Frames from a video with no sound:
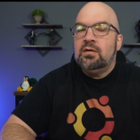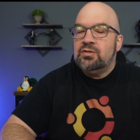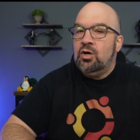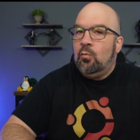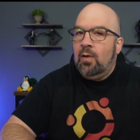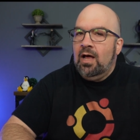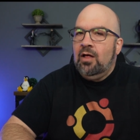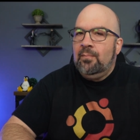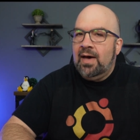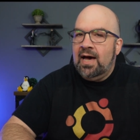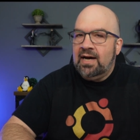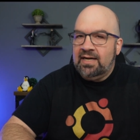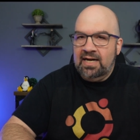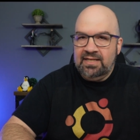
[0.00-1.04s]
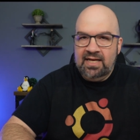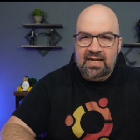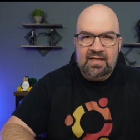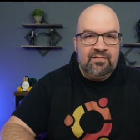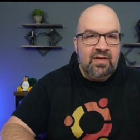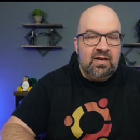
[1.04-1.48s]
So a while back, I did
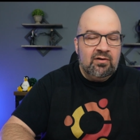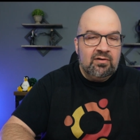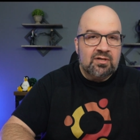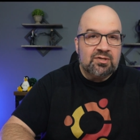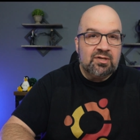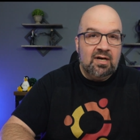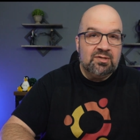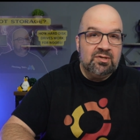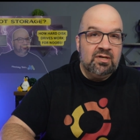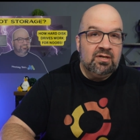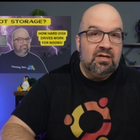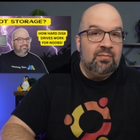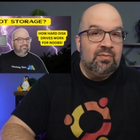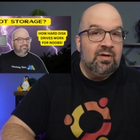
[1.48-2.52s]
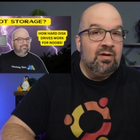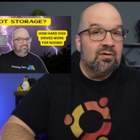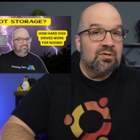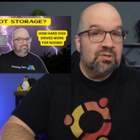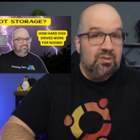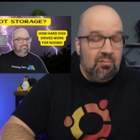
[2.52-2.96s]
a video discussing computer
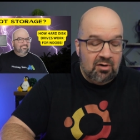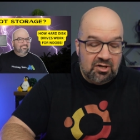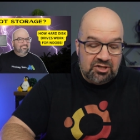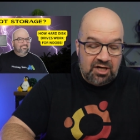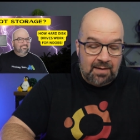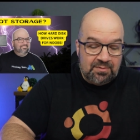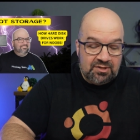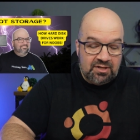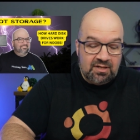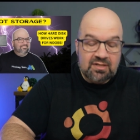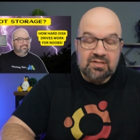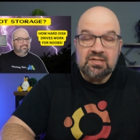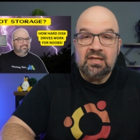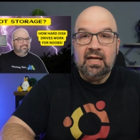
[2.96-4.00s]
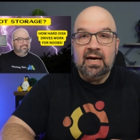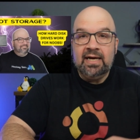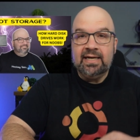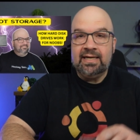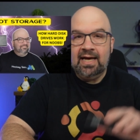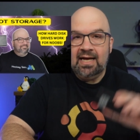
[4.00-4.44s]
storage options
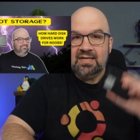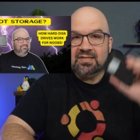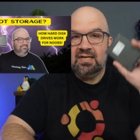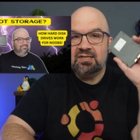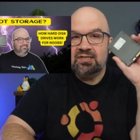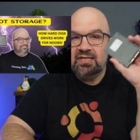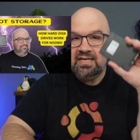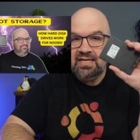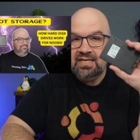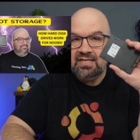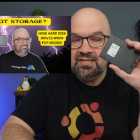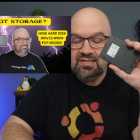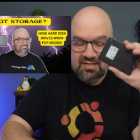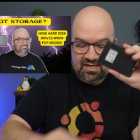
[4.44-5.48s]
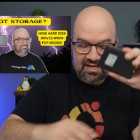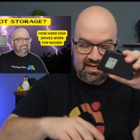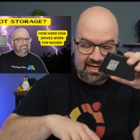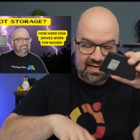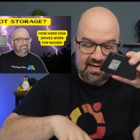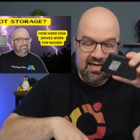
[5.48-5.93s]
like SSDs
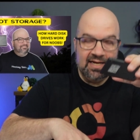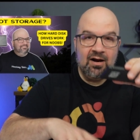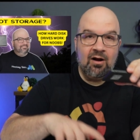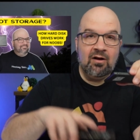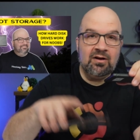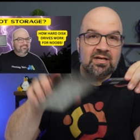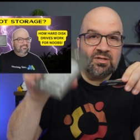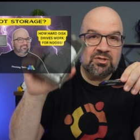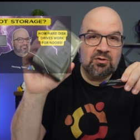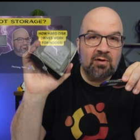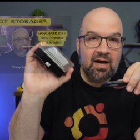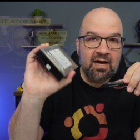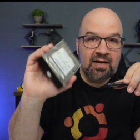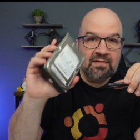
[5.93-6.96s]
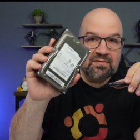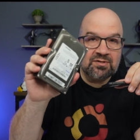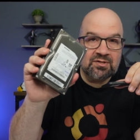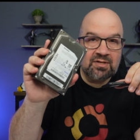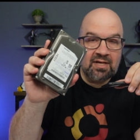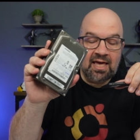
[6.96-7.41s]
and hard disk
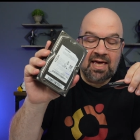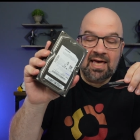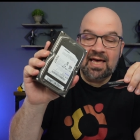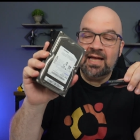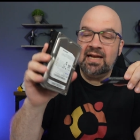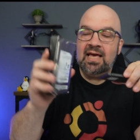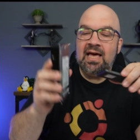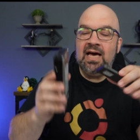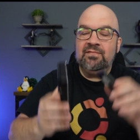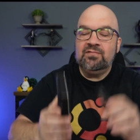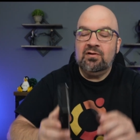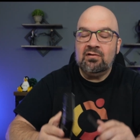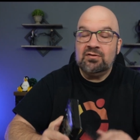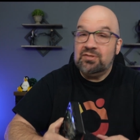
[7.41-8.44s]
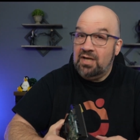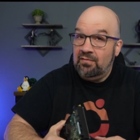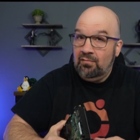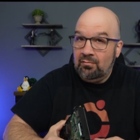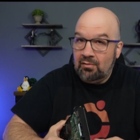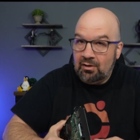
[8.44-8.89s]
drives, and after
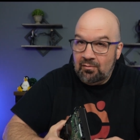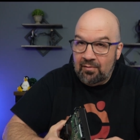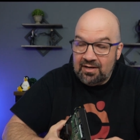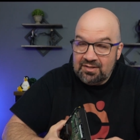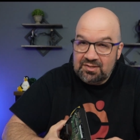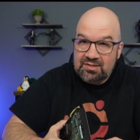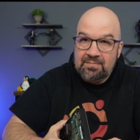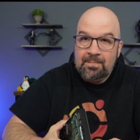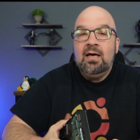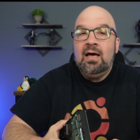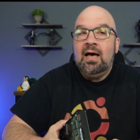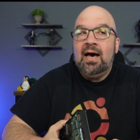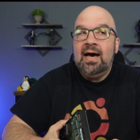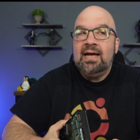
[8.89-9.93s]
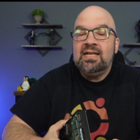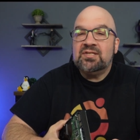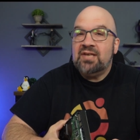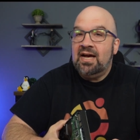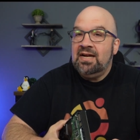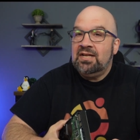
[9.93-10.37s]
several requests, I
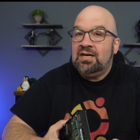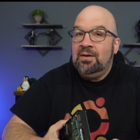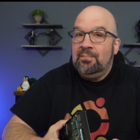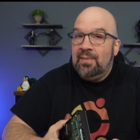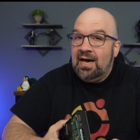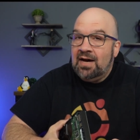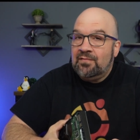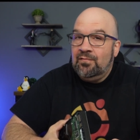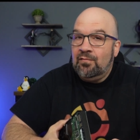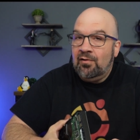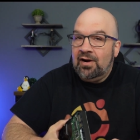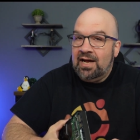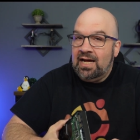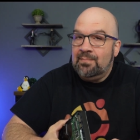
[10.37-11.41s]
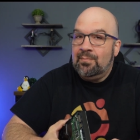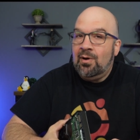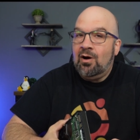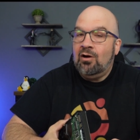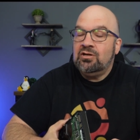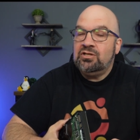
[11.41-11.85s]
decided to come back for a
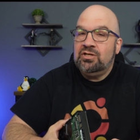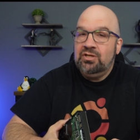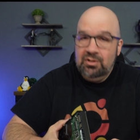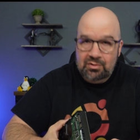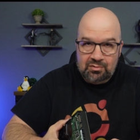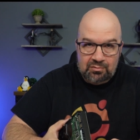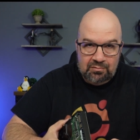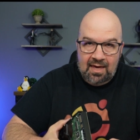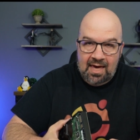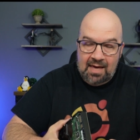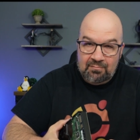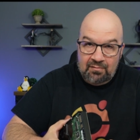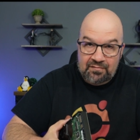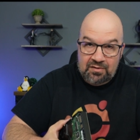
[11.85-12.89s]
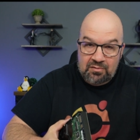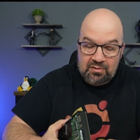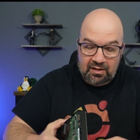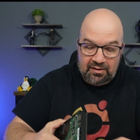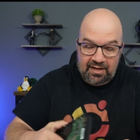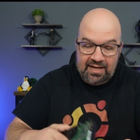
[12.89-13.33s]
part 2 and review
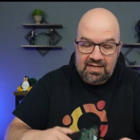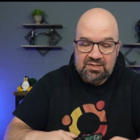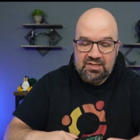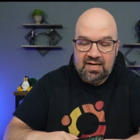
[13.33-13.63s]
the latest